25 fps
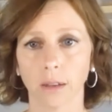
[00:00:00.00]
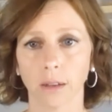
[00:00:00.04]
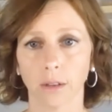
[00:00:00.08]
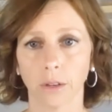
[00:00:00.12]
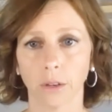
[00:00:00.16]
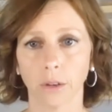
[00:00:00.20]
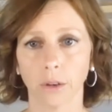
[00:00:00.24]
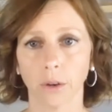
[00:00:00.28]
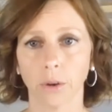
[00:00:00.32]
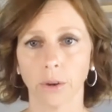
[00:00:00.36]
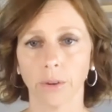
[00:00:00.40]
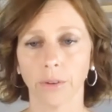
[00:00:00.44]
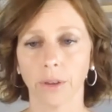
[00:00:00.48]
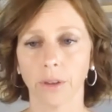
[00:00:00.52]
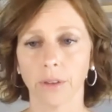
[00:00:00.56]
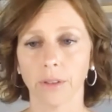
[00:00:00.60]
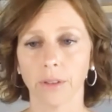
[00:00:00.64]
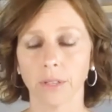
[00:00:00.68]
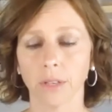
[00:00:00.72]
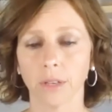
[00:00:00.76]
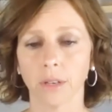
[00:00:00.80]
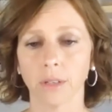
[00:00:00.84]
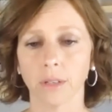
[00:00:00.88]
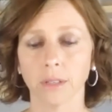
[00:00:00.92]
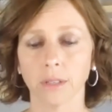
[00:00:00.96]
Is
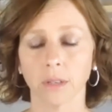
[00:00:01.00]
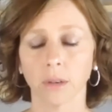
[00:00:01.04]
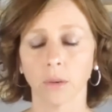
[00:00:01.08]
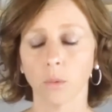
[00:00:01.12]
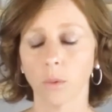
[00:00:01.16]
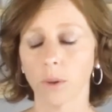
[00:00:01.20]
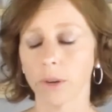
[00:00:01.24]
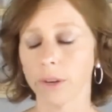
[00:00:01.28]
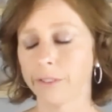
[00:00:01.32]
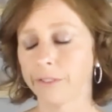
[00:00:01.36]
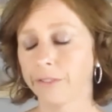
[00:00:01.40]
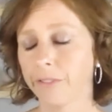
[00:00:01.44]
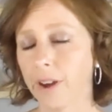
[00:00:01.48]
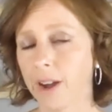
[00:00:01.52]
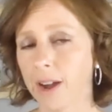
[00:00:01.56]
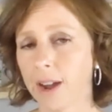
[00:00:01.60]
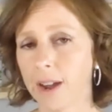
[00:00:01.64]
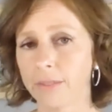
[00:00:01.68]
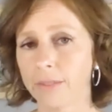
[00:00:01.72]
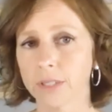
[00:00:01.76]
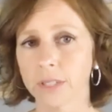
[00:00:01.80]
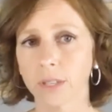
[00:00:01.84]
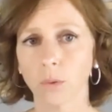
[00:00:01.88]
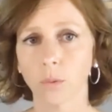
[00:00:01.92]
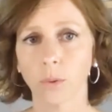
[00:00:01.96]
it a 1 to
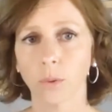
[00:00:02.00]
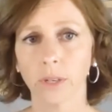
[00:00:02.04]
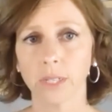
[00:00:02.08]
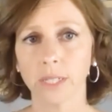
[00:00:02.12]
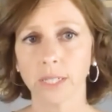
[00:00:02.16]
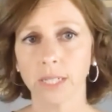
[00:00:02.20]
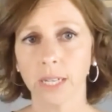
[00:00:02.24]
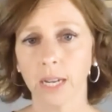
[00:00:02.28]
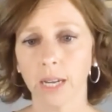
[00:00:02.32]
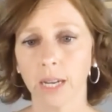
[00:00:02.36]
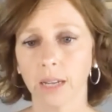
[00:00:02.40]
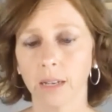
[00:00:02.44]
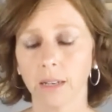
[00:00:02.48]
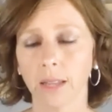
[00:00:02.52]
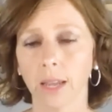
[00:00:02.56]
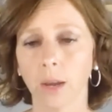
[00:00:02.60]
5? Is it a 1 to 10?